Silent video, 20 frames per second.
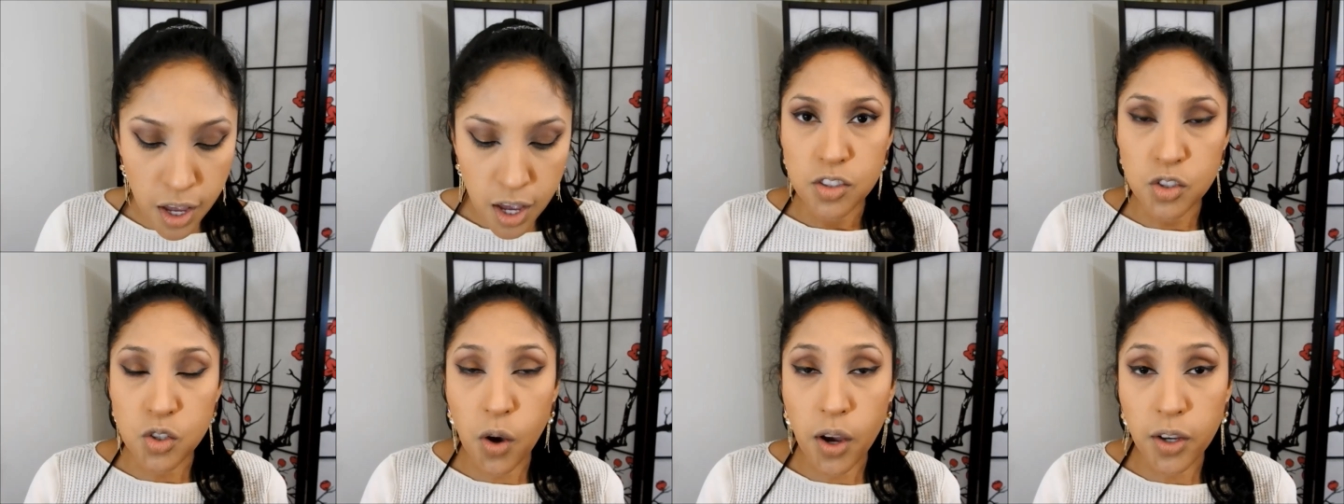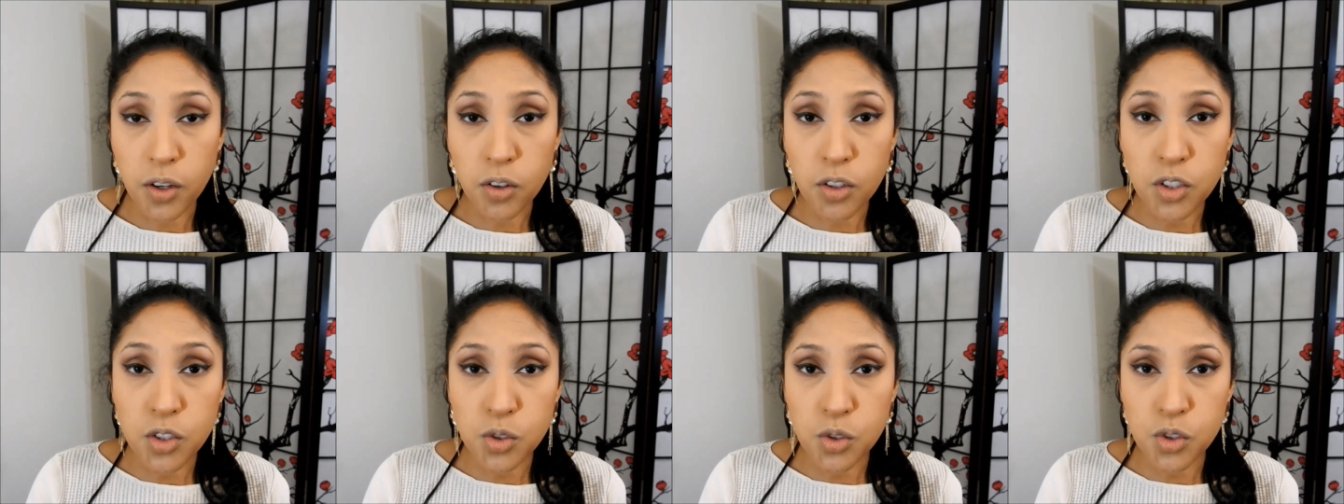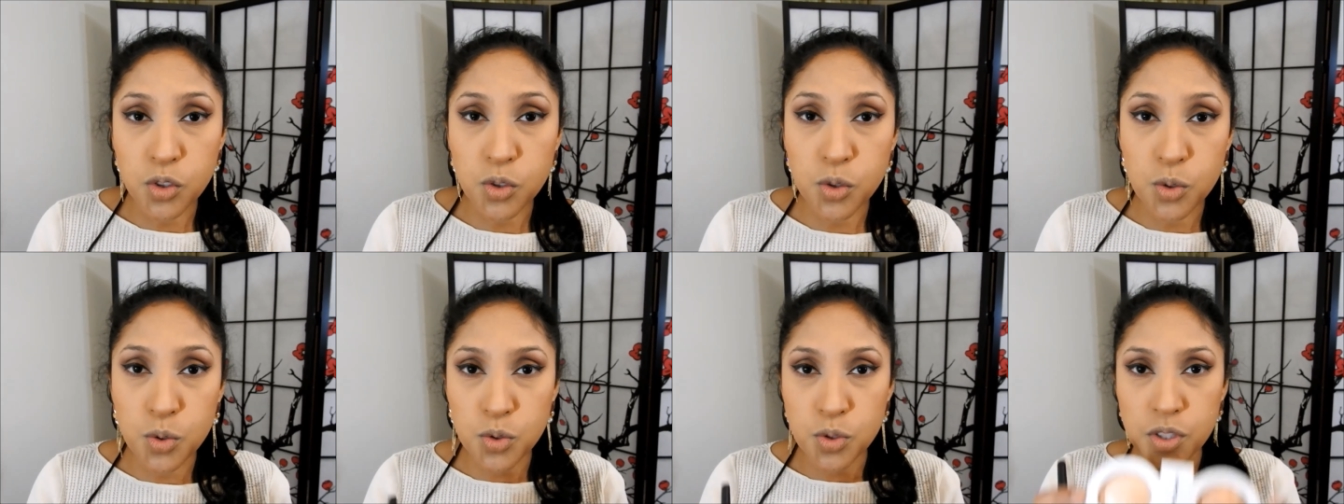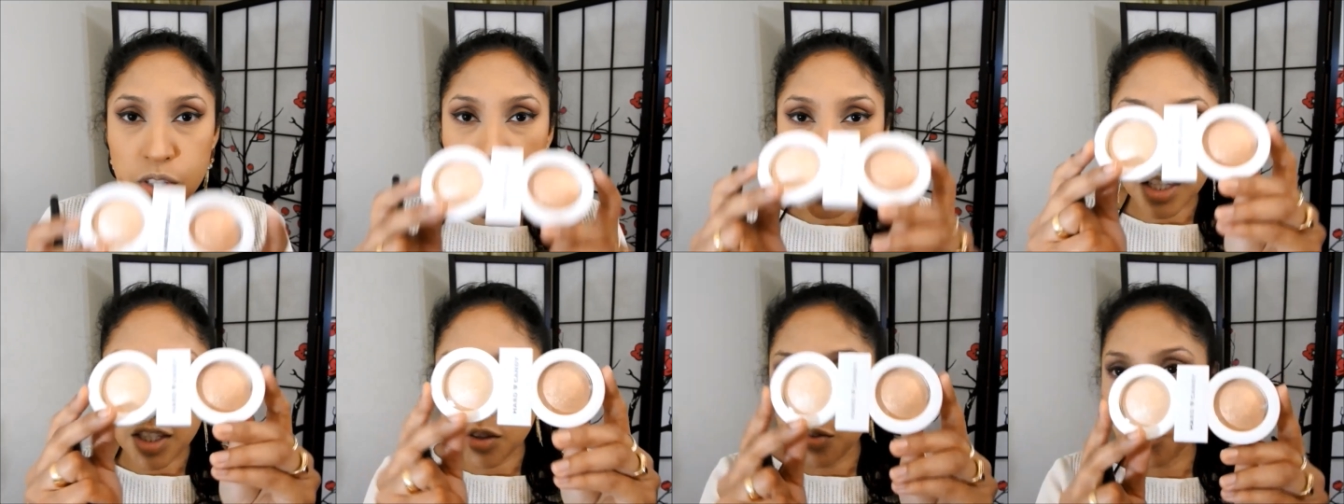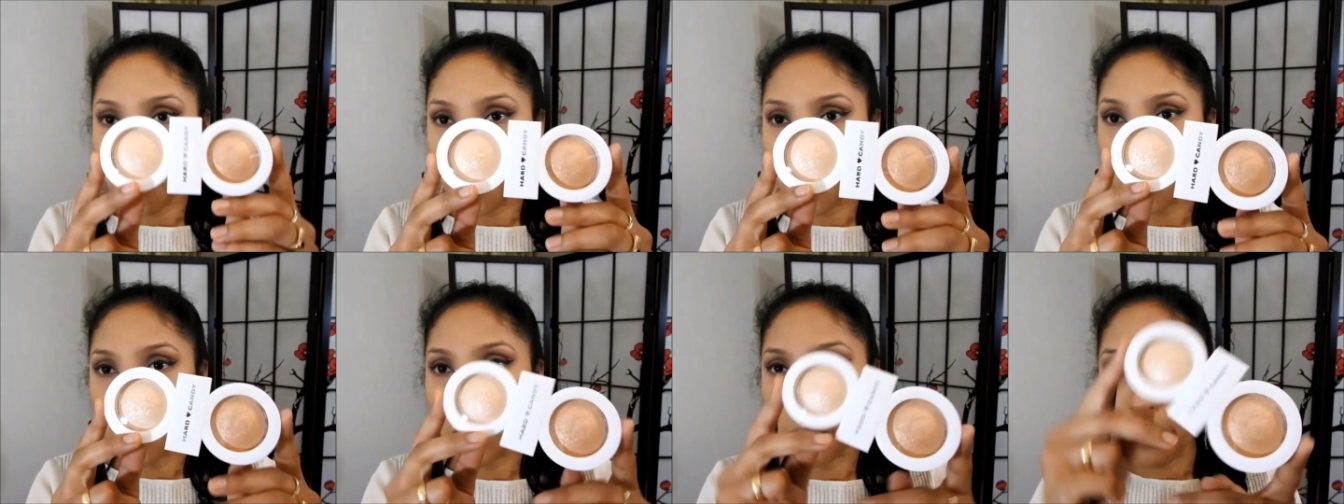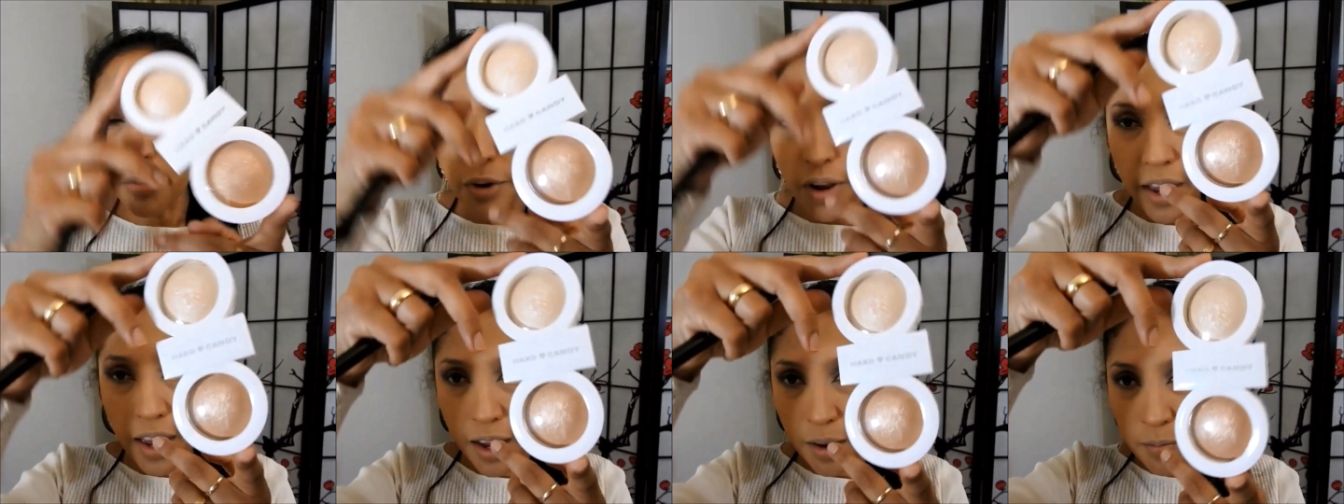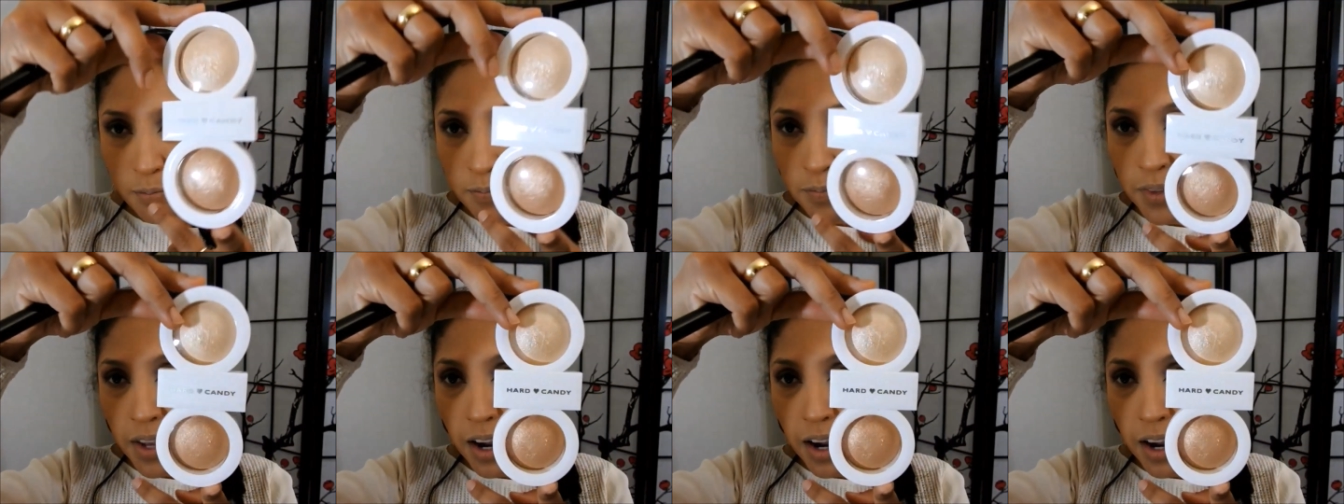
So I'm going to use this from the brand